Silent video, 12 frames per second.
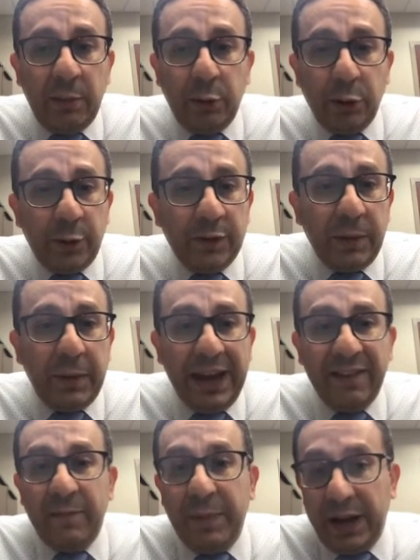Both of them
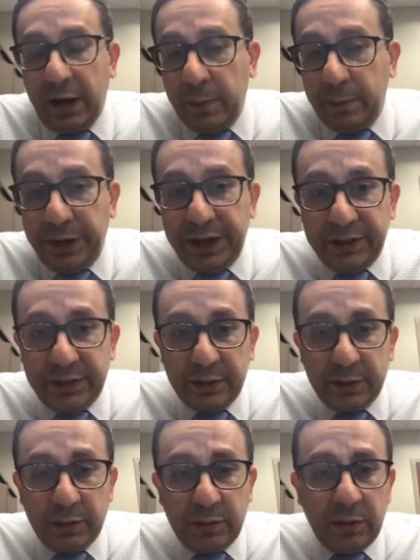have backup
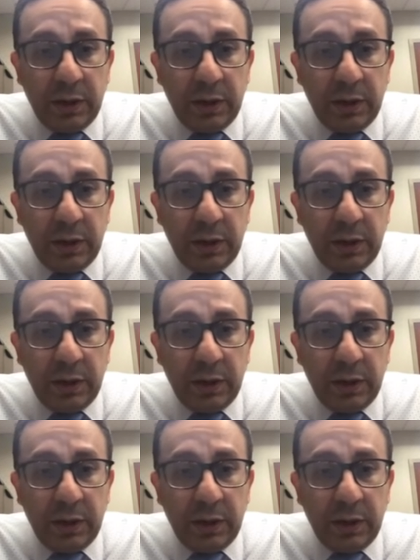rate.